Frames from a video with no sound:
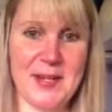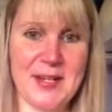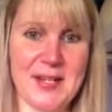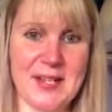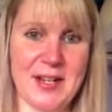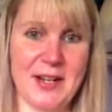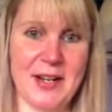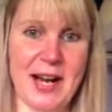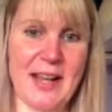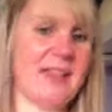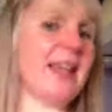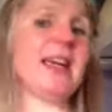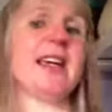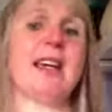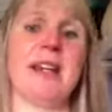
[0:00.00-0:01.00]
So I
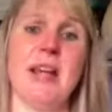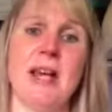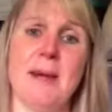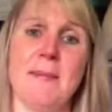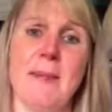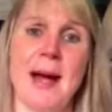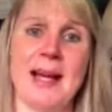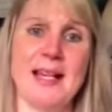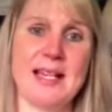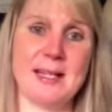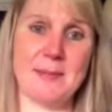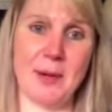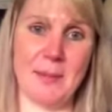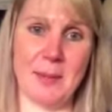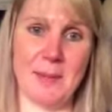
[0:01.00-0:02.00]
think mine is
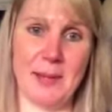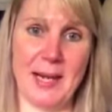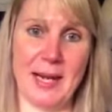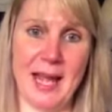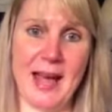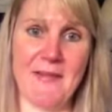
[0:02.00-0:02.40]
probably